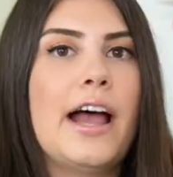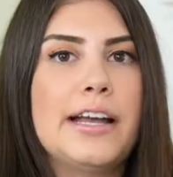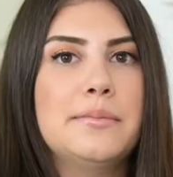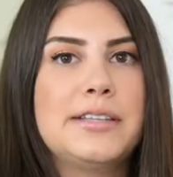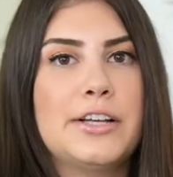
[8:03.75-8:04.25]

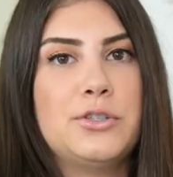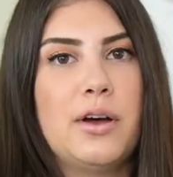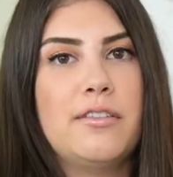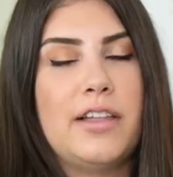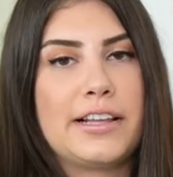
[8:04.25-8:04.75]
items that do
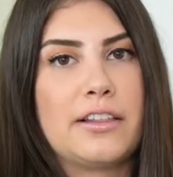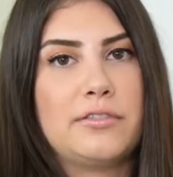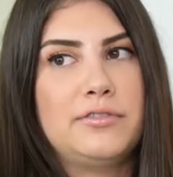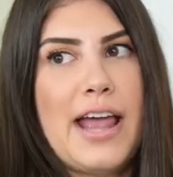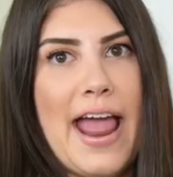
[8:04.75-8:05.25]
have like the
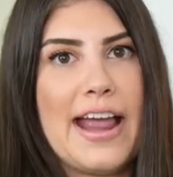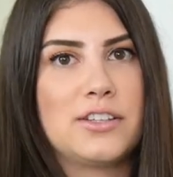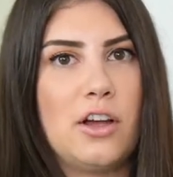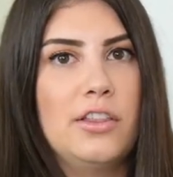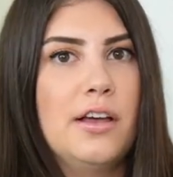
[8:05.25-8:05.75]
tags
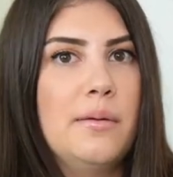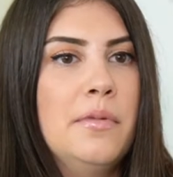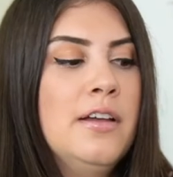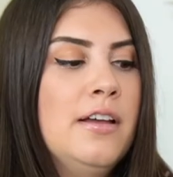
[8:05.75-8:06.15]
on them